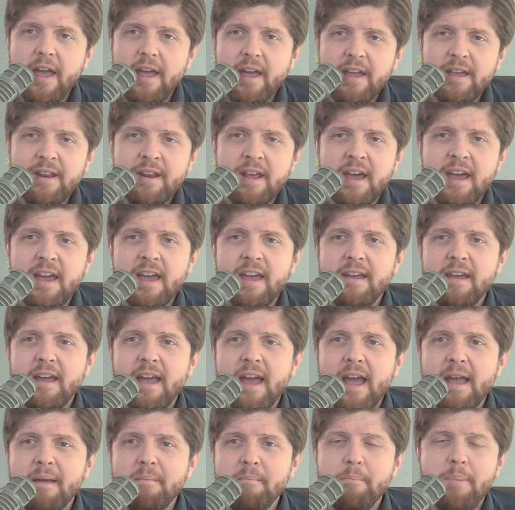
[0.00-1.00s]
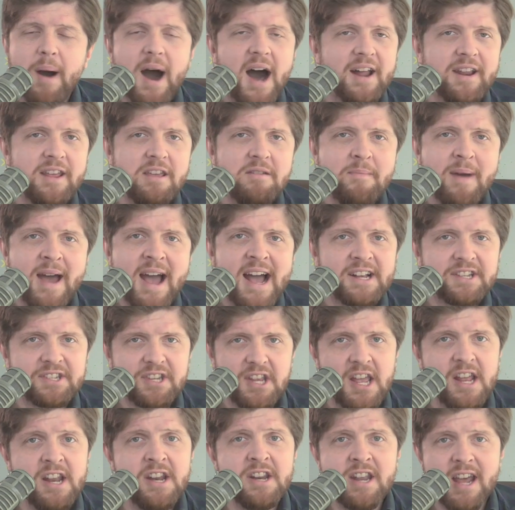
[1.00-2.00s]
in a, a body
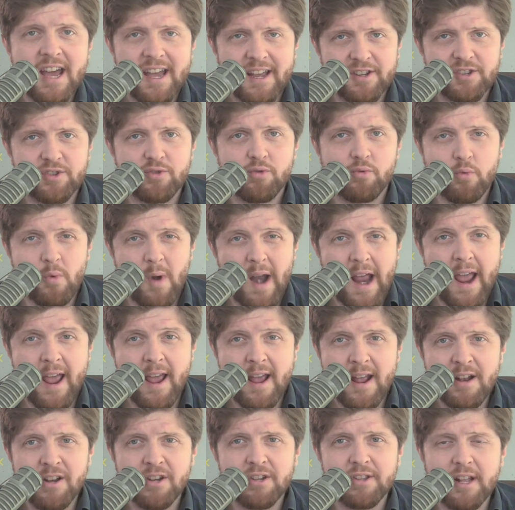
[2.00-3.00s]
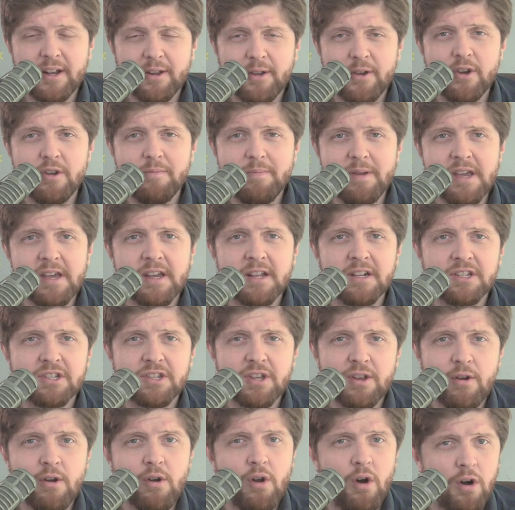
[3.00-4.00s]
mass index range that could be
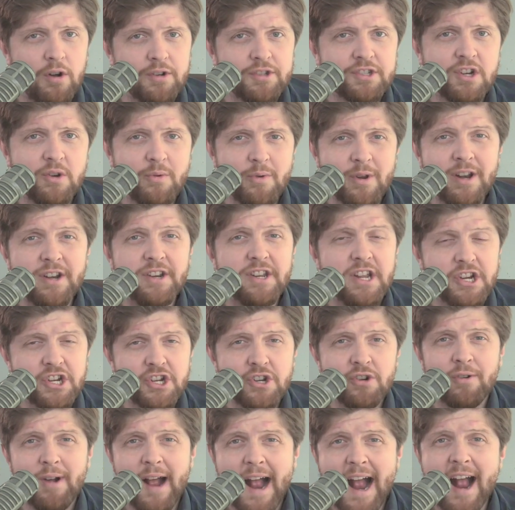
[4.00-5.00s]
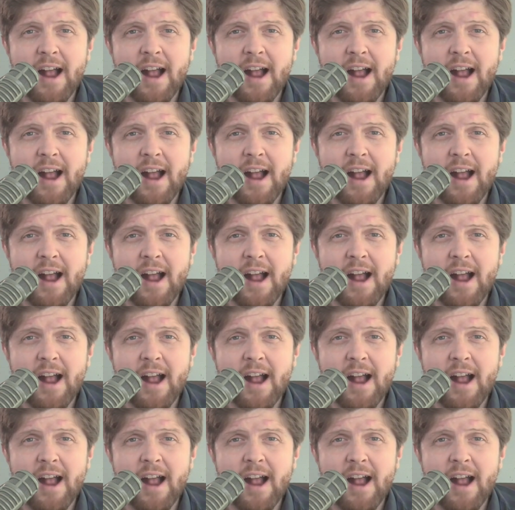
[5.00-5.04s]
considered also an additional